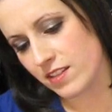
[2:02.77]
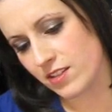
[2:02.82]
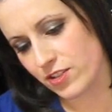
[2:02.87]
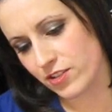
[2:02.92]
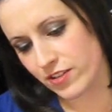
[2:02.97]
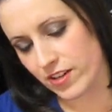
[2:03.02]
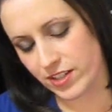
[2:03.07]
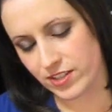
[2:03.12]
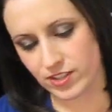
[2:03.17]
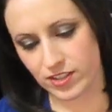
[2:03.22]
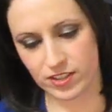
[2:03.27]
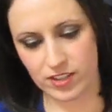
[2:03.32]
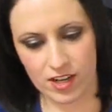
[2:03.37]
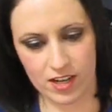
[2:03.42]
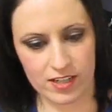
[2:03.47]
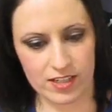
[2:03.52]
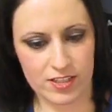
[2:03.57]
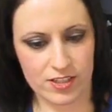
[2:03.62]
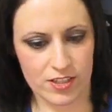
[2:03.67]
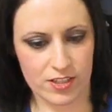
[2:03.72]
the director
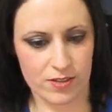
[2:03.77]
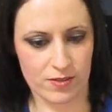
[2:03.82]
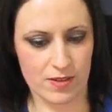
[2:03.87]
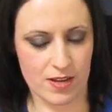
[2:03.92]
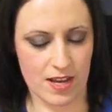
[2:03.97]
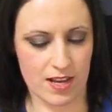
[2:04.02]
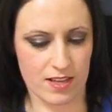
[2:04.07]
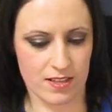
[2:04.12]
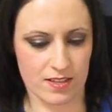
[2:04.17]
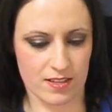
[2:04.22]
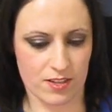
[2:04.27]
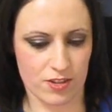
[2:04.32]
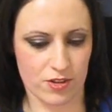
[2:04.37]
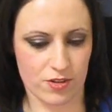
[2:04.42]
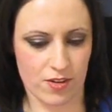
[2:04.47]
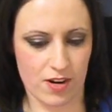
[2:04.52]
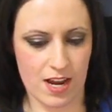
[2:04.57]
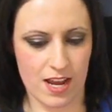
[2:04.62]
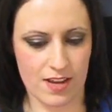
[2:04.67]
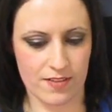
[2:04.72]
got into has a
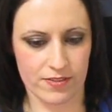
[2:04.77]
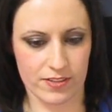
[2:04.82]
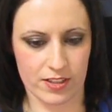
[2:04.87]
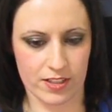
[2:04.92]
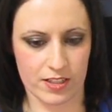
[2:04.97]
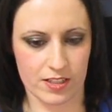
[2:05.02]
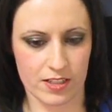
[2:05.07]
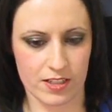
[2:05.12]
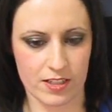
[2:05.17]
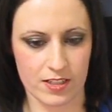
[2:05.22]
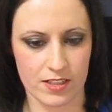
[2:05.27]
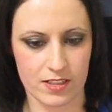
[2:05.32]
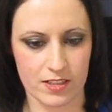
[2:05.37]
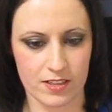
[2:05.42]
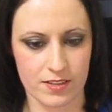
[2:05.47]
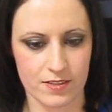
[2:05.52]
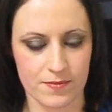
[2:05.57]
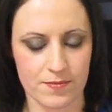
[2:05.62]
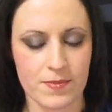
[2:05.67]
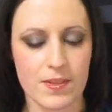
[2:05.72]
driver.
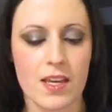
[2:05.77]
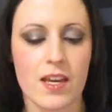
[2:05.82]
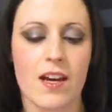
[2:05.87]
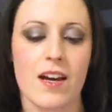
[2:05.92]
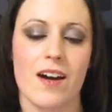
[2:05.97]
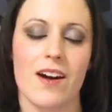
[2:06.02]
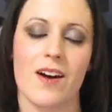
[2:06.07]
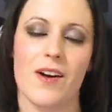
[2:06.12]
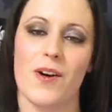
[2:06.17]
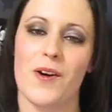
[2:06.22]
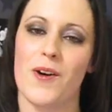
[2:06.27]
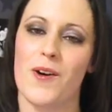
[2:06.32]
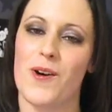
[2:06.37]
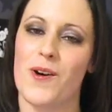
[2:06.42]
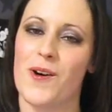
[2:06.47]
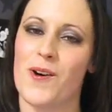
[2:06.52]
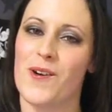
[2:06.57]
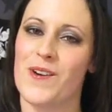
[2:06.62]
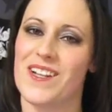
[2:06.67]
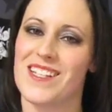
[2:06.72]

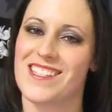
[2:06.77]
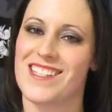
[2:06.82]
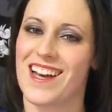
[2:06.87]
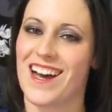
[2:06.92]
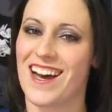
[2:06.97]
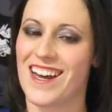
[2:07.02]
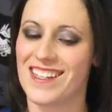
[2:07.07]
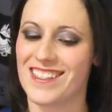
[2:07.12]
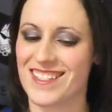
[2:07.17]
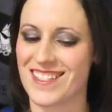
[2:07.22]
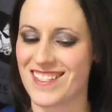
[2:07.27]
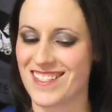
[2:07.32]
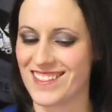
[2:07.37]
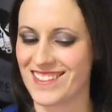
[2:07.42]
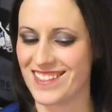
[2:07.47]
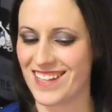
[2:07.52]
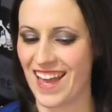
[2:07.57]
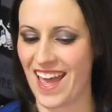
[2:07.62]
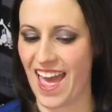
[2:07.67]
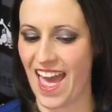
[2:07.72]
Oh, it's Honda's
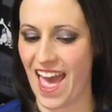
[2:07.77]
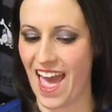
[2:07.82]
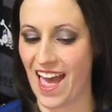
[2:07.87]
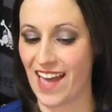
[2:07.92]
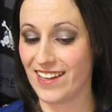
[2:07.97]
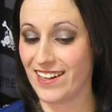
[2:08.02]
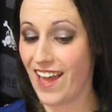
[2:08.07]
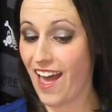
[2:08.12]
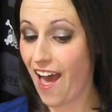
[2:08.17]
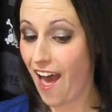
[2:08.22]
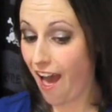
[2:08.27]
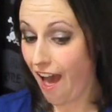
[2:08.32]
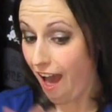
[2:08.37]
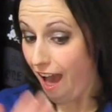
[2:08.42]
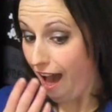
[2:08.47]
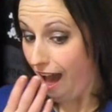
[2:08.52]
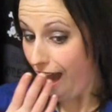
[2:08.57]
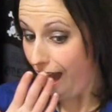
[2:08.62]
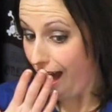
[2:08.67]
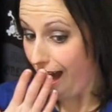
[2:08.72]
dad.
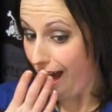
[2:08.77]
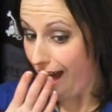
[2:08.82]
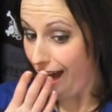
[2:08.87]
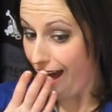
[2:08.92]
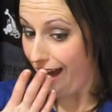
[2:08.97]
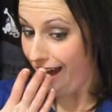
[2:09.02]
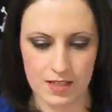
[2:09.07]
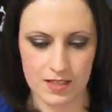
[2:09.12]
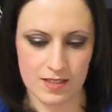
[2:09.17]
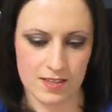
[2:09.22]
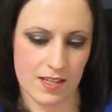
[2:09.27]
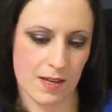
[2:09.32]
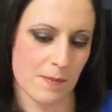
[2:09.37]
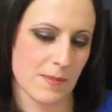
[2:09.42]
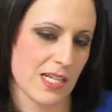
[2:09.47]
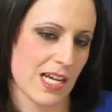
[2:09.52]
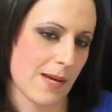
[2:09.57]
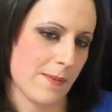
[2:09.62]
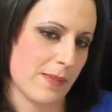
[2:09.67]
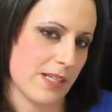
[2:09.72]
Ah!
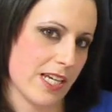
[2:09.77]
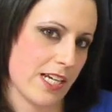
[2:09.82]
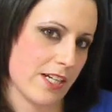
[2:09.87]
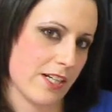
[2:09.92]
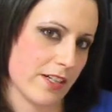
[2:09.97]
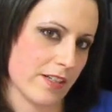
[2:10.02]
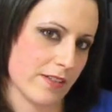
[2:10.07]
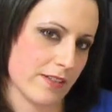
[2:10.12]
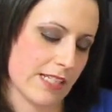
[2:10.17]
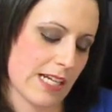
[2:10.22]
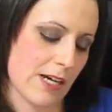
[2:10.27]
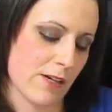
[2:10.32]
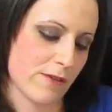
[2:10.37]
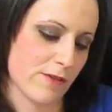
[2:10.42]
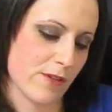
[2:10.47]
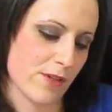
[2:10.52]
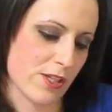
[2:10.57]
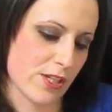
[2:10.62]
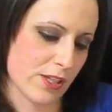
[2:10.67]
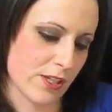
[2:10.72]
Sometime later,
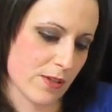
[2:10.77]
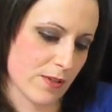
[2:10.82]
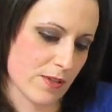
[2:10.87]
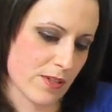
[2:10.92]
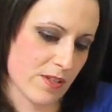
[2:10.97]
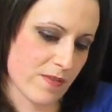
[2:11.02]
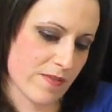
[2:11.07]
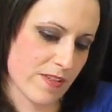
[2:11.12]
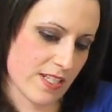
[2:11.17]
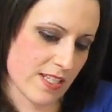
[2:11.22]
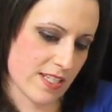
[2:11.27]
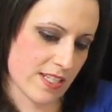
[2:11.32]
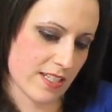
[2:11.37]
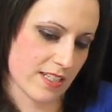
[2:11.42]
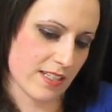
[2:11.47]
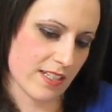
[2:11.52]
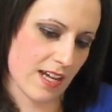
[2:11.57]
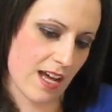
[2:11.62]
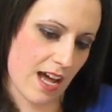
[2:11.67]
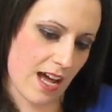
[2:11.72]
Kawafuji goes to
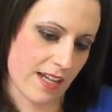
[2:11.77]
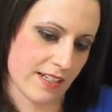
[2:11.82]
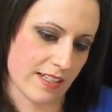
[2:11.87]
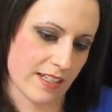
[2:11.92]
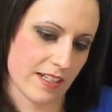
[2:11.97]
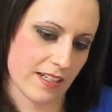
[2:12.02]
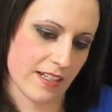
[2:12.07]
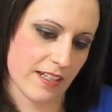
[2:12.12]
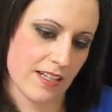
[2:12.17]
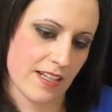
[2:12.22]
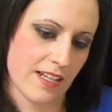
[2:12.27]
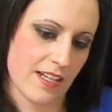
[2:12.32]
visit Honda